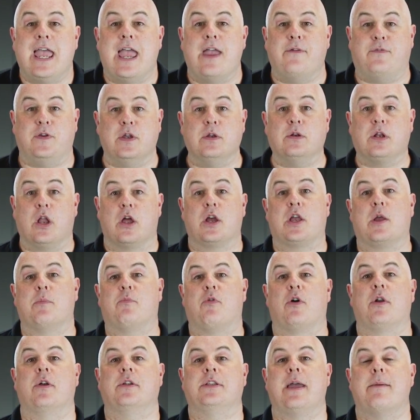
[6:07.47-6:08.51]
If you'd like a
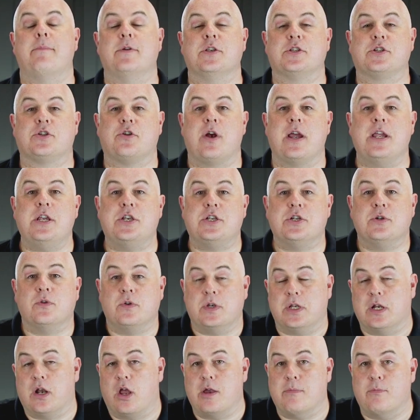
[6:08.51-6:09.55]
product demonstration or
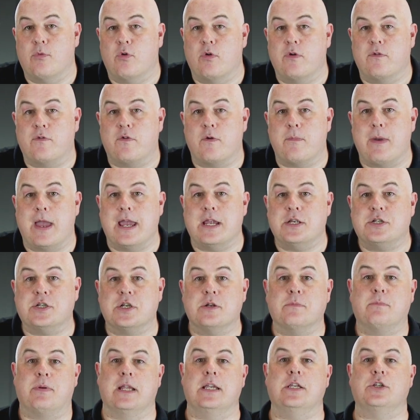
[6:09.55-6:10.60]
you'd like more
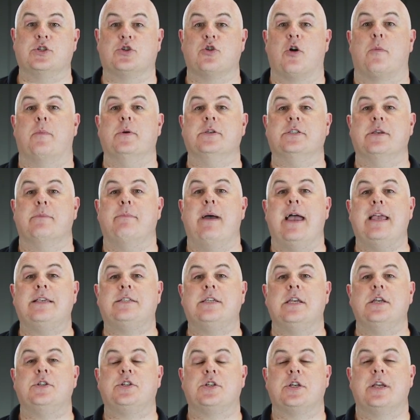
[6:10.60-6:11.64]
information, please drop us a
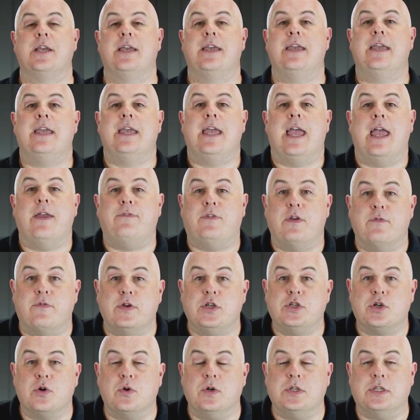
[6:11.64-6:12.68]
message. If you've
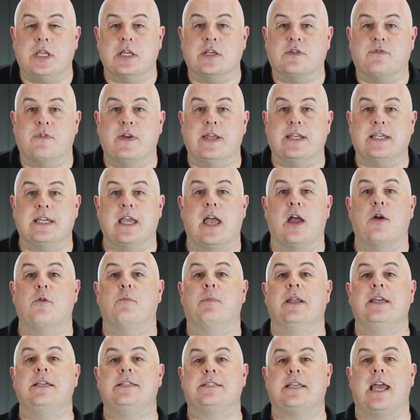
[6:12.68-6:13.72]
enjoyed this video,
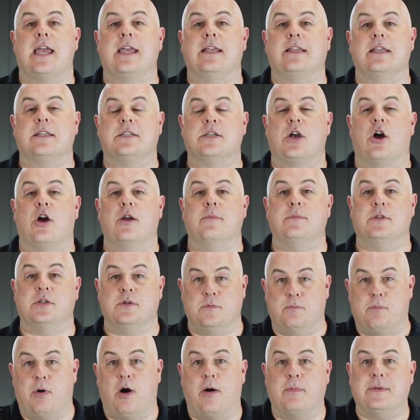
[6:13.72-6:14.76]
please take the time
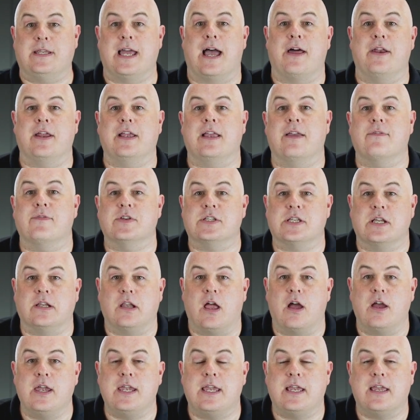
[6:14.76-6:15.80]
to pop down and give us a
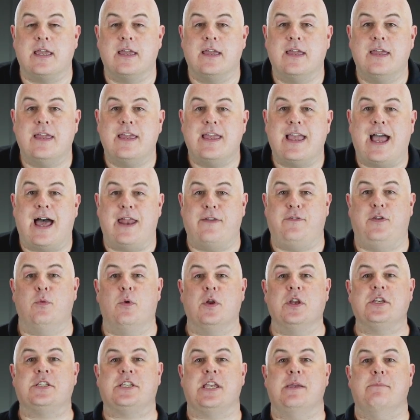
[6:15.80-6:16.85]
like. And if you
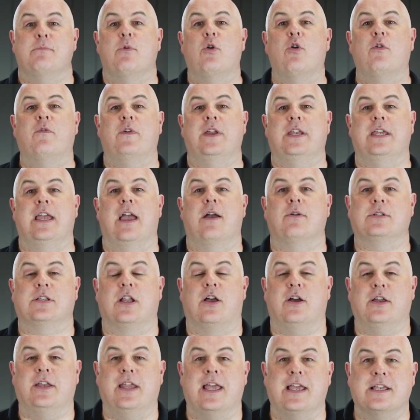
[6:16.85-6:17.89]
want to see more videos
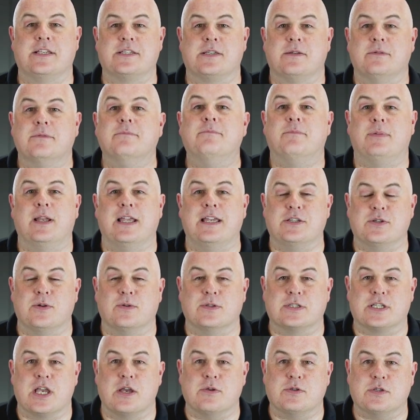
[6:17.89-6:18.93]
like this, please
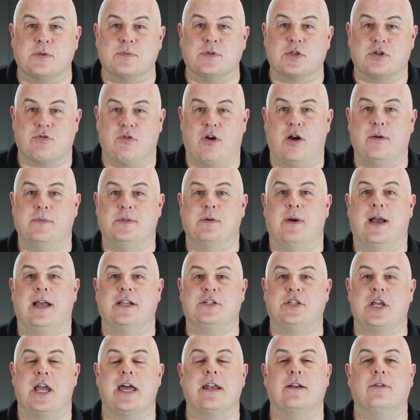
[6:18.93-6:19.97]
also subscribe to our
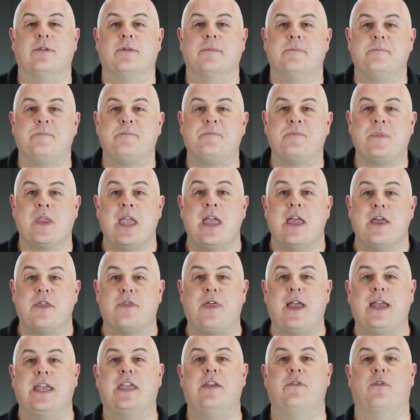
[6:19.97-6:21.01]
channel.
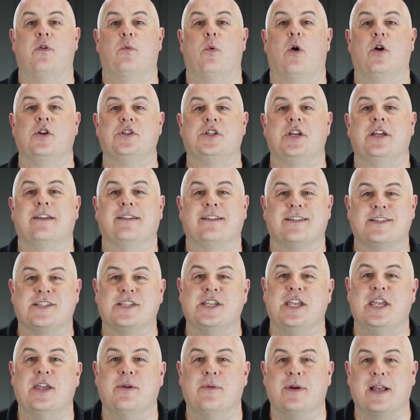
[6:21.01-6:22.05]
Thank you for watching and I'll
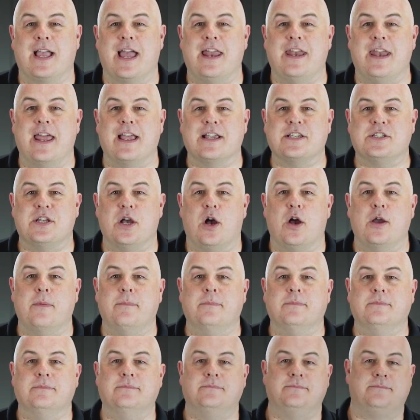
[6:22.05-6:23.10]
see you again next
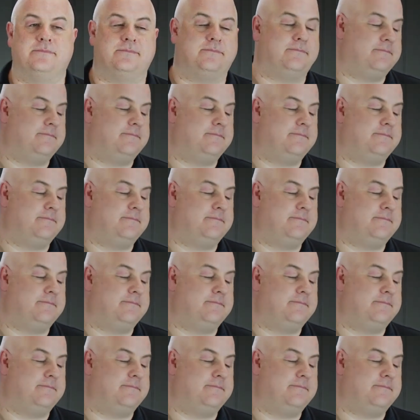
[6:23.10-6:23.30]
time.